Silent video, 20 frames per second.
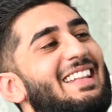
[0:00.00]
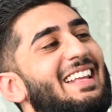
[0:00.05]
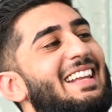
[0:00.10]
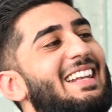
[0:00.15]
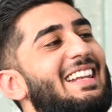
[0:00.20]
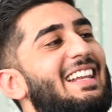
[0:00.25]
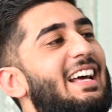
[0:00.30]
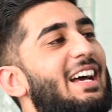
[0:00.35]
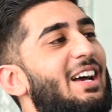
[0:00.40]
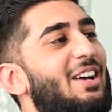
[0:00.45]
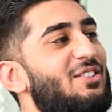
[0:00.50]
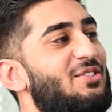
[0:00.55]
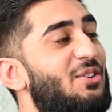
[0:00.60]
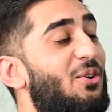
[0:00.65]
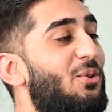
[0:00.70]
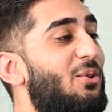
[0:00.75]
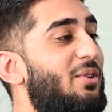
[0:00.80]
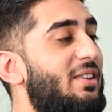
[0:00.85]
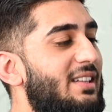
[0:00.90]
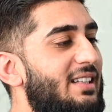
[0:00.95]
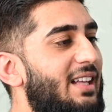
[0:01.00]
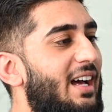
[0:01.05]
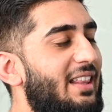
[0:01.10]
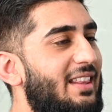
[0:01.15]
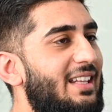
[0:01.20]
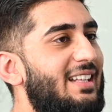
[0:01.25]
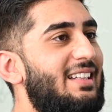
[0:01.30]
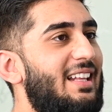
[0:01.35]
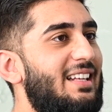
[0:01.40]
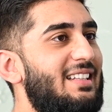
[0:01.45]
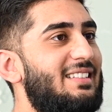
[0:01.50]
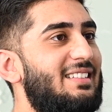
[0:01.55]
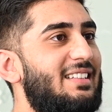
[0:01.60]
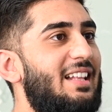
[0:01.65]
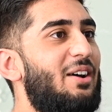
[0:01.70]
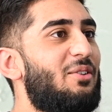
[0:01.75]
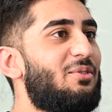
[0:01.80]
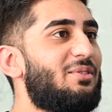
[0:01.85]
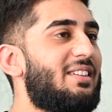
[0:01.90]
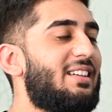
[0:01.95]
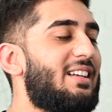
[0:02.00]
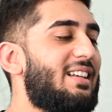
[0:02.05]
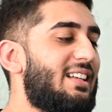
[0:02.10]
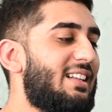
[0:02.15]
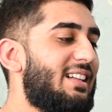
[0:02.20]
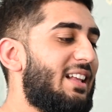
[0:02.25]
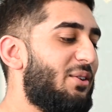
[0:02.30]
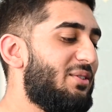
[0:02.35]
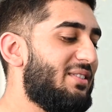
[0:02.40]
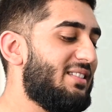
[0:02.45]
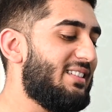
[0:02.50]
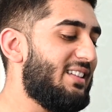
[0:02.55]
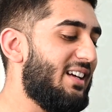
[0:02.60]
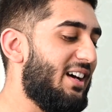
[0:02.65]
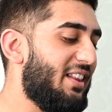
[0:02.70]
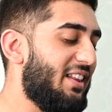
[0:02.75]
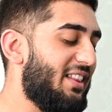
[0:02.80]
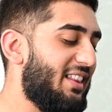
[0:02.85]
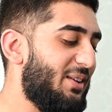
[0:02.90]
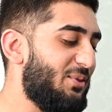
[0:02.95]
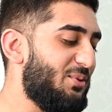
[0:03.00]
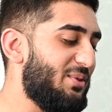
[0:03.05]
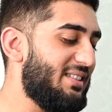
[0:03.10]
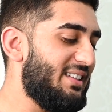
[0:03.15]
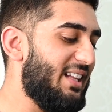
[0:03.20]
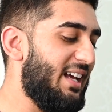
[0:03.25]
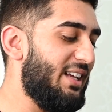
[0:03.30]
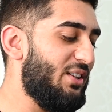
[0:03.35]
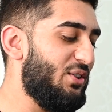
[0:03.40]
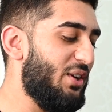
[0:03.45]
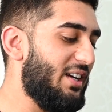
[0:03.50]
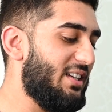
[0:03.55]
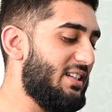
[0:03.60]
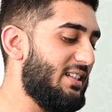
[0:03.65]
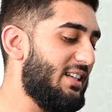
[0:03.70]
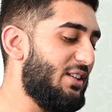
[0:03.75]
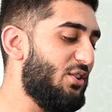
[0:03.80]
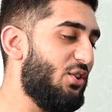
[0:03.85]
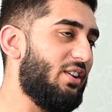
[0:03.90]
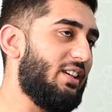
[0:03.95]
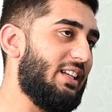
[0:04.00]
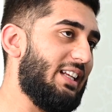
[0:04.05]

then, so I think that was the other thing, was that you actually did it on